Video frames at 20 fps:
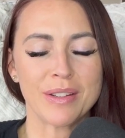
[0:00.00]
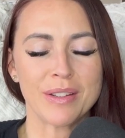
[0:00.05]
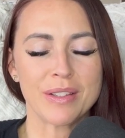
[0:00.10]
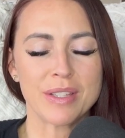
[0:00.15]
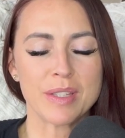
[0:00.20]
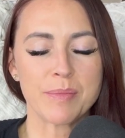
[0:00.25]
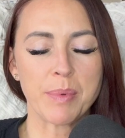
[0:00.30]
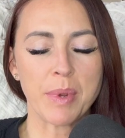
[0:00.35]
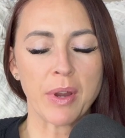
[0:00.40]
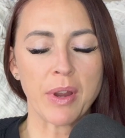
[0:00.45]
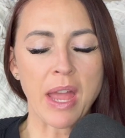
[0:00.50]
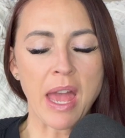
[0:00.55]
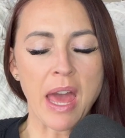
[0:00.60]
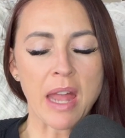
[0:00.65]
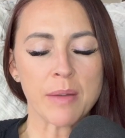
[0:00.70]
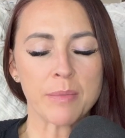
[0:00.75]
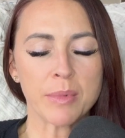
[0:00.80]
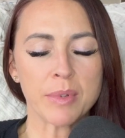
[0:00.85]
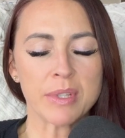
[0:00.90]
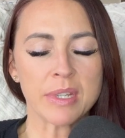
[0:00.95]
spirit
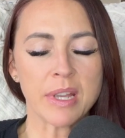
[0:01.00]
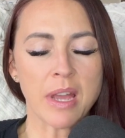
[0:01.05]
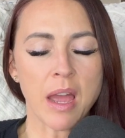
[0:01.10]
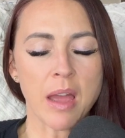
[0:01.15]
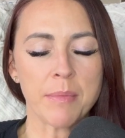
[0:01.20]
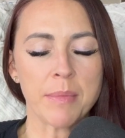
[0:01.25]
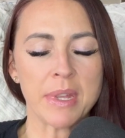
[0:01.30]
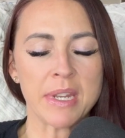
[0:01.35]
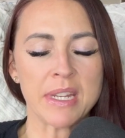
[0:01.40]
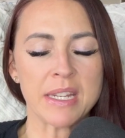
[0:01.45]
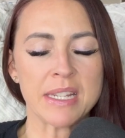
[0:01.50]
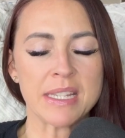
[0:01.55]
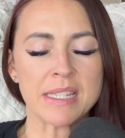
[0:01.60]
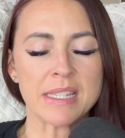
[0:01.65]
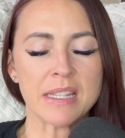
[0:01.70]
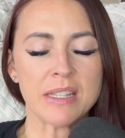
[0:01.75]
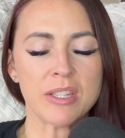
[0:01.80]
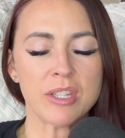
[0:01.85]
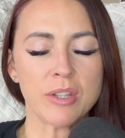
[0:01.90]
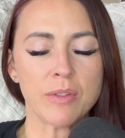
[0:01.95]
animal to come in and
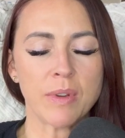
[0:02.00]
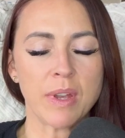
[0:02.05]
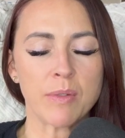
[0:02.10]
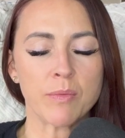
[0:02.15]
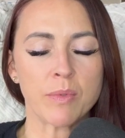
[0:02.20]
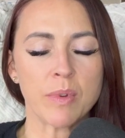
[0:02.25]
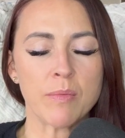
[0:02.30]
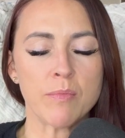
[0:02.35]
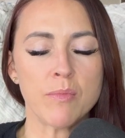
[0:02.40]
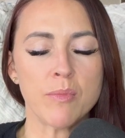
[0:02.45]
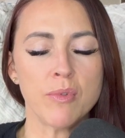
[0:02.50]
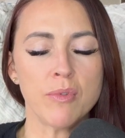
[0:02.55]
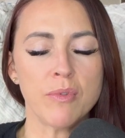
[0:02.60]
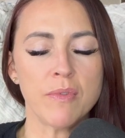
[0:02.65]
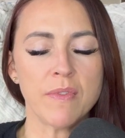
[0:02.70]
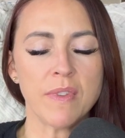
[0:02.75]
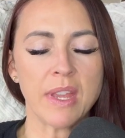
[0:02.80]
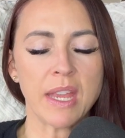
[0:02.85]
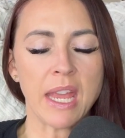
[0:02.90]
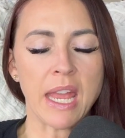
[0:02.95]
assist you in
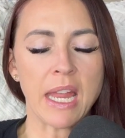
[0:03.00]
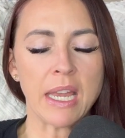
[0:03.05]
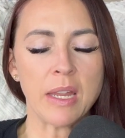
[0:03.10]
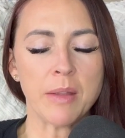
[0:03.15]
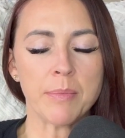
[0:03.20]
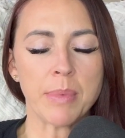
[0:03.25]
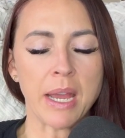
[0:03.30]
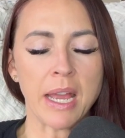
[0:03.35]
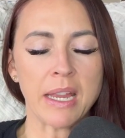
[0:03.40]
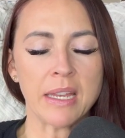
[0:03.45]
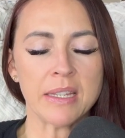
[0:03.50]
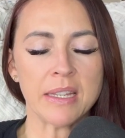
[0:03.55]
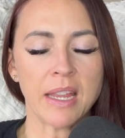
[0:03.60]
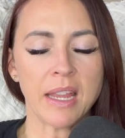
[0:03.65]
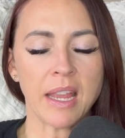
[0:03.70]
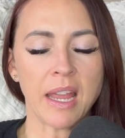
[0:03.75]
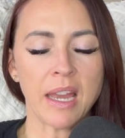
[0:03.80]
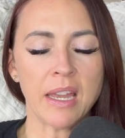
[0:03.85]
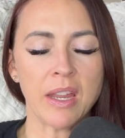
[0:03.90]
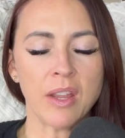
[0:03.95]
removing any
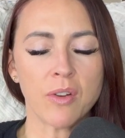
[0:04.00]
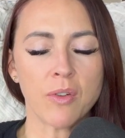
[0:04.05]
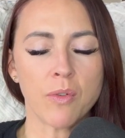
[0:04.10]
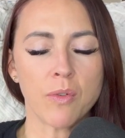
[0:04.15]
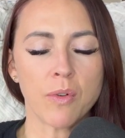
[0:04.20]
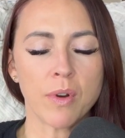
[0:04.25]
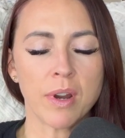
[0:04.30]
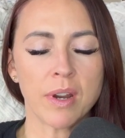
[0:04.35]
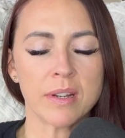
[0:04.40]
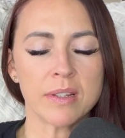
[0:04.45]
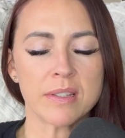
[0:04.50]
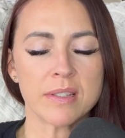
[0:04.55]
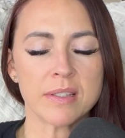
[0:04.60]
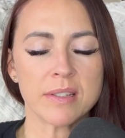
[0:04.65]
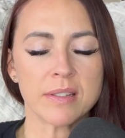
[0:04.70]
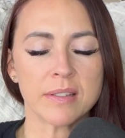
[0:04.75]
binding, any cords,